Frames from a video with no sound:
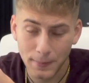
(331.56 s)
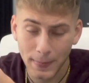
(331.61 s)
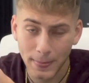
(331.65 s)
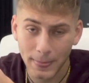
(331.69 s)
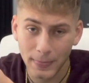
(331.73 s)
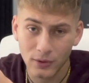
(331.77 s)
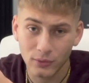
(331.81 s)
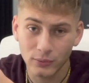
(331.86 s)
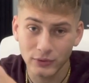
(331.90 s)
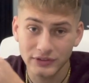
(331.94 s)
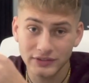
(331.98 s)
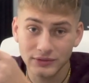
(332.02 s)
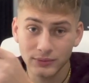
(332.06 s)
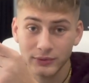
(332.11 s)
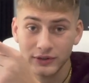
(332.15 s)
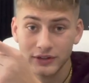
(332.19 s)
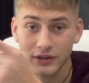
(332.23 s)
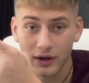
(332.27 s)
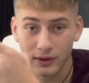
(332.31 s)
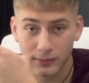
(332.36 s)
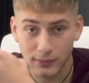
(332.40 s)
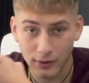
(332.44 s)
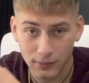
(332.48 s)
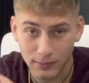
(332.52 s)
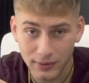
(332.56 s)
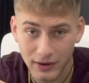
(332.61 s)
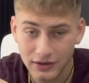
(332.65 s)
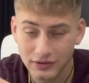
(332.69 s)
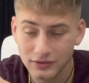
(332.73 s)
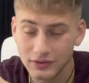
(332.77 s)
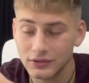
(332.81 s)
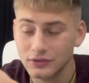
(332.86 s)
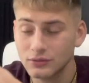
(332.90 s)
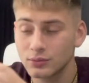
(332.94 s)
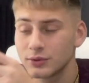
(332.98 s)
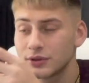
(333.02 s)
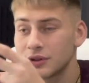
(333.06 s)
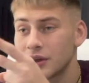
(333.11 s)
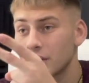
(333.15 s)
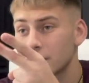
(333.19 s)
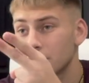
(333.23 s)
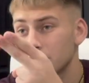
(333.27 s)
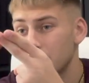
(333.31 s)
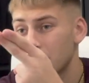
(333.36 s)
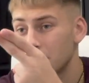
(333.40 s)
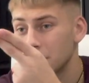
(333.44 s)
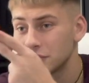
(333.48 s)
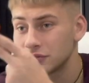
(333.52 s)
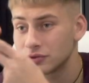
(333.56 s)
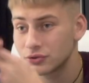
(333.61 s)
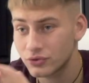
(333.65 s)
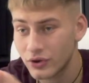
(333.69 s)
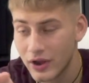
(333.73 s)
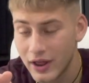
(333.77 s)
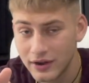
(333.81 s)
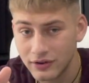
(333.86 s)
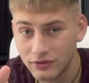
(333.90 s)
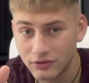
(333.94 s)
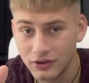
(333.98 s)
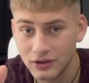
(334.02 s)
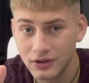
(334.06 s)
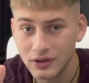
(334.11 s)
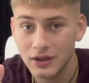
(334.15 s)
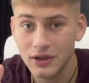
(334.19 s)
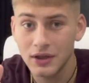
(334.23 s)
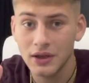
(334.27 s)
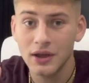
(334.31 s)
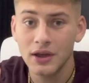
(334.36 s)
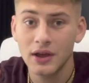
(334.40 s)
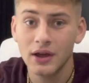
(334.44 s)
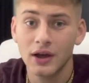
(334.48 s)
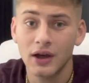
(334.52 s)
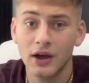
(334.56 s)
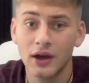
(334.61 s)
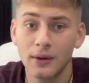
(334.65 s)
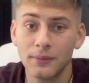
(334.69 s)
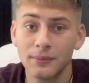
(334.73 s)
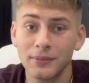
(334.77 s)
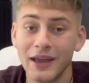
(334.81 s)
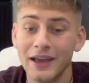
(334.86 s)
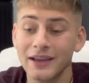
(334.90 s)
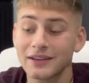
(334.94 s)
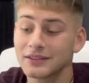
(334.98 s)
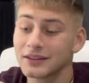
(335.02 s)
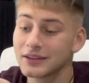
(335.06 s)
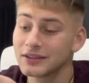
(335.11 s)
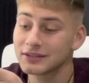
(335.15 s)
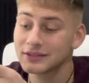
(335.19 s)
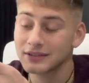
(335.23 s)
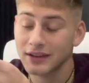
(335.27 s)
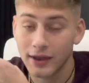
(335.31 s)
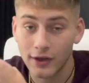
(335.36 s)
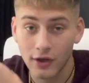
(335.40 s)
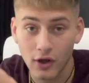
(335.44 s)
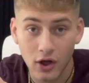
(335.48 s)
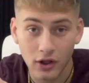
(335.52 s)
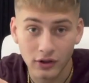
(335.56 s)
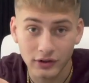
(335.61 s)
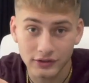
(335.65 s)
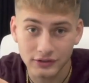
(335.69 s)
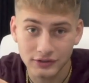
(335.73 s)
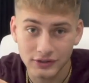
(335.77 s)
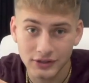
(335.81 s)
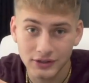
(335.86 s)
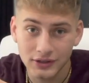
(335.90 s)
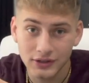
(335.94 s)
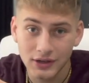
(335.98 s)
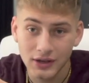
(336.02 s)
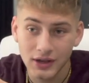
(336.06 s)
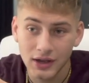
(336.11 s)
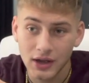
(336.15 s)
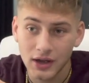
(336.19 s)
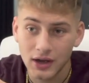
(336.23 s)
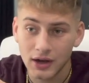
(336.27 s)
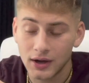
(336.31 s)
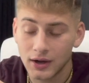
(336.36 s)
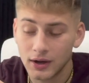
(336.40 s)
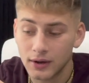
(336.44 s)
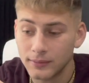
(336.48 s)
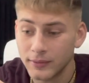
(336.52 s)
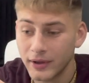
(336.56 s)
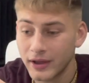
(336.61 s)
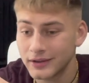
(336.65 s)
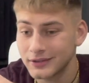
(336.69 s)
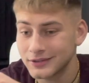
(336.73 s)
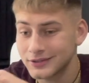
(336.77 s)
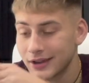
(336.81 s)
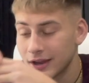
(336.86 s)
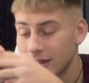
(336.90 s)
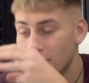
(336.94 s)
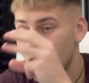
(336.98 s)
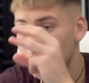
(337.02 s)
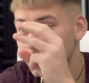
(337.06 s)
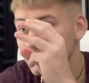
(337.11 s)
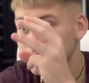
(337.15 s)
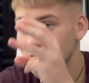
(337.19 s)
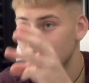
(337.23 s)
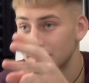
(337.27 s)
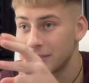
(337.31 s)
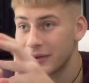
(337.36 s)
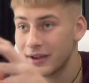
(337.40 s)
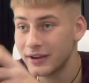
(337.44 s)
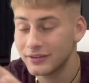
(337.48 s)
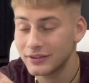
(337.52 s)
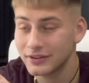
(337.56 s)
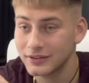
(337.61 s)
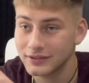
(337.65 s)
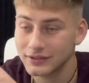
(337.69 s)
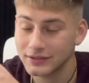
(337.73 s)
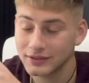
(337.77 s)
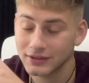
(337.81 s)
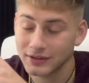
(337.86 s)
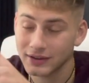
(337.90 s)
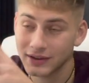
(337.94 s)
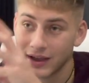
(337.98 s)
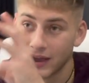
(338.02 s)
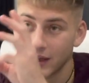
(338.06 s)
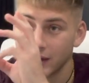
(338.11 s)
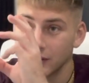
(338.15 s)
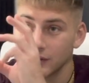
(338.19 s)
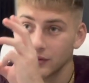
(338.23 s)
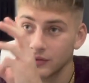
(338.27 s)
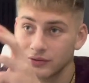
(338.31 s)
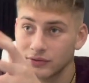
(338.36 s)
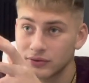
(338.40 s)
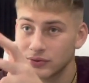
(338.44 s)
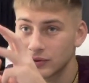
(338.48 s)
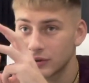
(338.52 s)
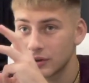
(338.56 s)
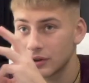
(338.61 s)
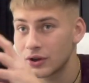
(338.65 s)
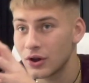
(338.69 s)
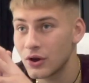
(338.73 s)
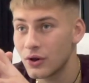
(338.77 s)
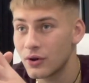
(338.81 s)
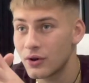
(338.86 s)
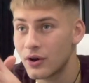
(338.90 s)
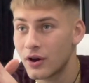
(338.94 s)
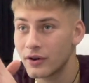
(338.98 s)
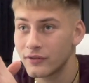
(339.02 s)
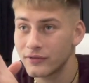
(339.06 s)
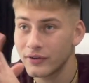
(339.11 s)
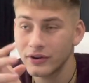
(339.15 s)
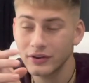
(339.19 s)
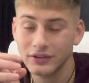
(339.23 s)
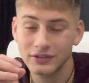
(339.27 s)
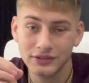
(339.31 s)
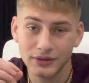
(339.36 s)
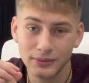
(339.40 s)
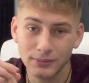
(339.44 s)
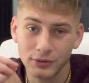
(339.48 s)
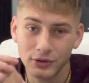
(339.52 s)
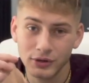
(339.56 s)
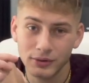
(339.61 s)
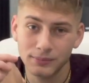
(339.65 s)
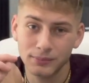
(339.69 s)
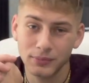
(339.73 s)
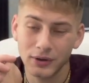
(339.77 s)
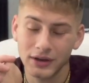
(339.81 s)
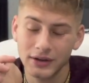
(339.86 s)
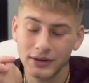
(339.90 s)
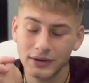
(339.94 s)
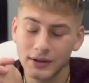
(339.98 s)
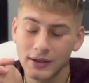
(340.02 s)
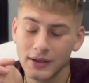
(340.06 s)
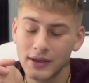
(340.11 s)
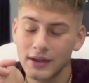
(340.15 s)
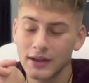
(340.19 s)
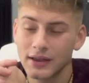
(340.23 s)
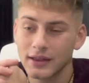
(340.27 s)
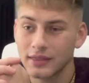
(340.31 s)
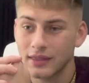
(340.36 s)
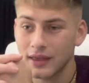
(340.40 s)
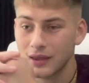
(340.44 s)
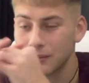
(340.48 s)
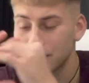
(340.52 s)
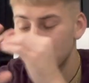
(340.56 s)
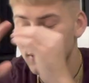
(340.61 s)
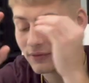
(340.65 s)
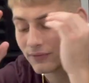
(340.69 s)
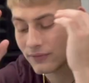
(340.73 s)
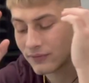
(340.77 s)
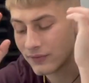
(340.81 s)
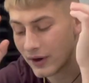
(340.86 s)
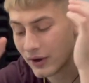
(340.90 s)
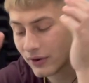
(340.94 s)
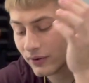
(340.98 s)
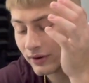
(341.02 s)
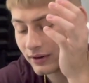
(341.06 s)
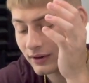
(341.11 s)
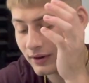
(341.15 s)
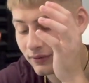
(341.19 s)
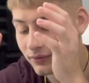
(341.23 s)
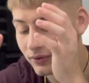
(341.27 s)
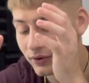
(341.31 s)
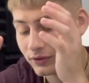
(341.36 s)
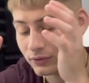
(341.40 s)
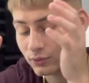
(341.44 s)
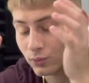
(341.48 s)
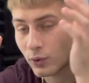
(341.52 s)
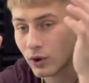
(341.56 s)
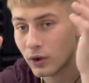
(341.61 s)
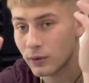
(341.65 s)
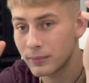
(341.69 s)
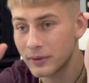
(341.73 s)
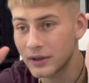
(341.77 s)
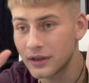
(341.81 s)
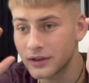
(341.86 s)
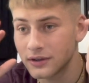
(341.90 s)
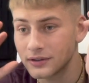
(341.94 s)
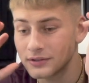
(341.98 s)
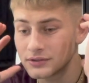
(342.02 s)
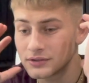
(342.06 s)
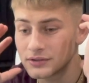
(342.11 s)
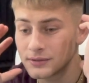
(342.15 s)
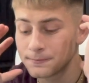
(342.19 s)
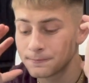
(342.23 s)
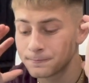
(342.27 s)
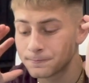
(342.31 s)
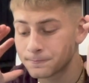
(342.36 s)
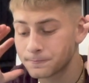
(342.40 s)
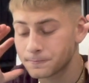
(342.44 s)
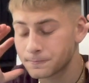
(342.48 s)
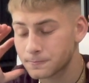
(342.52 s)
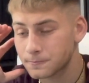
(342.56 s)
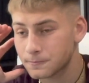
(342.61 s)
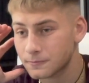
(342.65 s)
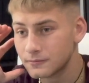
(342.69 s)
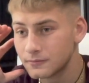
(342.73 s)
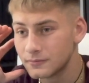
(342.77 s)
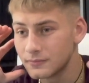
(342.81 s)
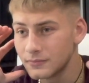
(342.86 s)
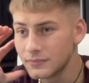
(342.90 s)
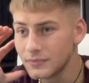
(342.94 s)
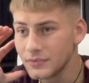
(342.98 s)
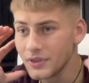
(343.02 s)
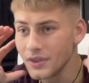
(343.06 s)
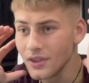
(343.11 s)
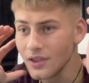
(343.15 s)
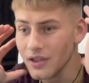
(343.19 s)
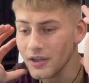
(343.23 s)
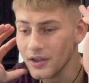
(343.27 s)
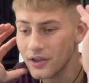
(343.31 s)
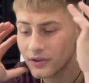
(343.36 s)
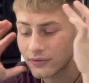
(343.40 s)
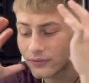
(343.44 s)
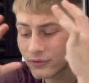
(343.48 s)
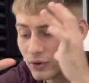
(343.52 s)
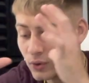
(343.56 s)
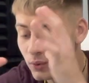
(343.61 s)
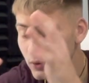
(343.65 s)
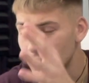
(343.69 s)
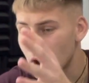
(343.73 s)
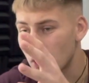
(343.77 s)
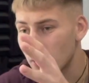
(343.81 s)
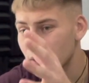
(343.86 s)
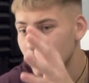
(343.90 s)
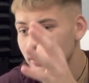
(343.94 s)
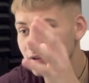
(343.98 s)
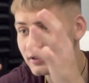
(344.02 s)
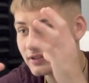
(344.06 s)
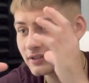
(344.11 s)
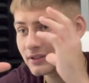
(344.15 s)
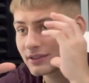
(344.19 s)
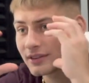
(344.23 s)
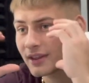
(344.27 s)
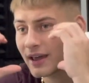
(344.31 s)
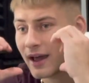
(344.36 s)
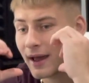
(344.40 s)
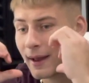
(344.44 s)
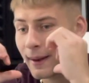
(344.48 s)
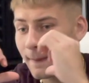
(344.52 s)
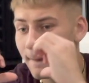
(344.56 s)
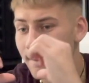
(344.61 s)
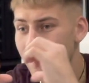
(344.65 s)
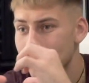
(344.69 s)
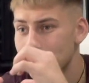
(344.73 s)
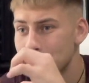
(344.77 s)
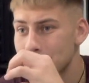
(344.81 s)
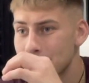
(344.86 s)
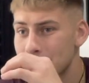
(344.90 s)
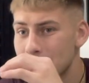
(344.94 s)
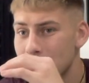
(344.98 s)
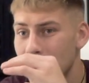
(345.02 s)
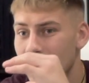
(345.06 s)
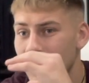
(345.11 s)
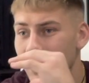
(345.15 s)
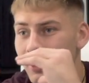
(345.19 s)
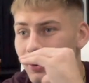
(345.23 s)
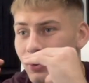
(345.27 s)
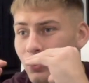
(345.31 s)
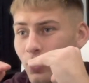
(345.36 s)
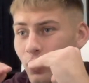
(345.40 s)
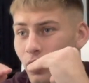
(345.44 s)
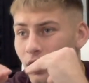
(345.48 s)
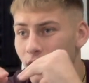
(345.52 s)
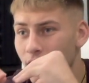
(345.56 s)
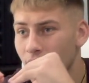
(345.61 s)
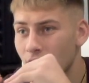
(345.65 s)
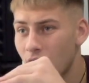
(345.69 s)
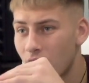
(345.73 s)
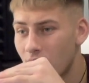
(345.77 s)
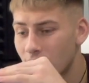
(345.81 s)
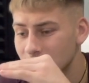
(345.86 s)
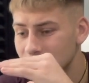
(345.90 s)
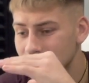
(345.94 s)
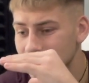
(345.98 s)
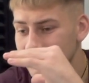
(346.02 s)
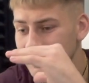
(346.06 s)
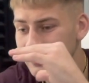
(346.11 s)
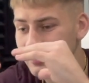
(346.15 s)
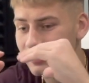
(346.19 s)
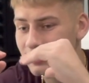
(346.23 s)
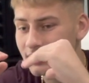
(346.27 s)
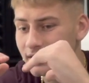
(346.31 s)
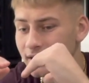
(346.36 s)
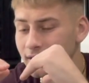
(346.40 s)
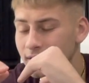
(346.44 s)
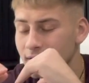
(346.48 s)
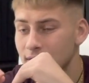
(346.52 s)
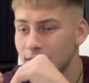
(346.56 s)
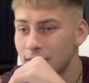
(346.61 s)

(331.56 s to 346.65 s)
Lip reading: We talked about patience. We talked about strategy. Next is psychology. And psychology and patience kind of are very similar, but they can be very different as well, because if you notice that you are constantly,